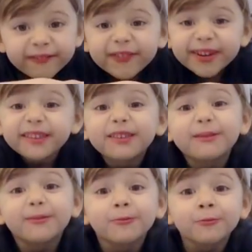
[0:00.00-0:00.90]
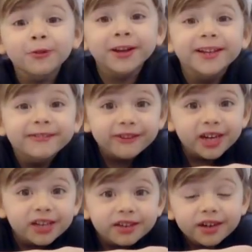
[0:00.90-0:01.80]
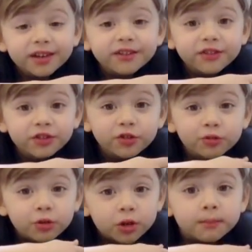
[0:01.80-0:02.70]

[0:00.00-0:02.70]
First, we're going to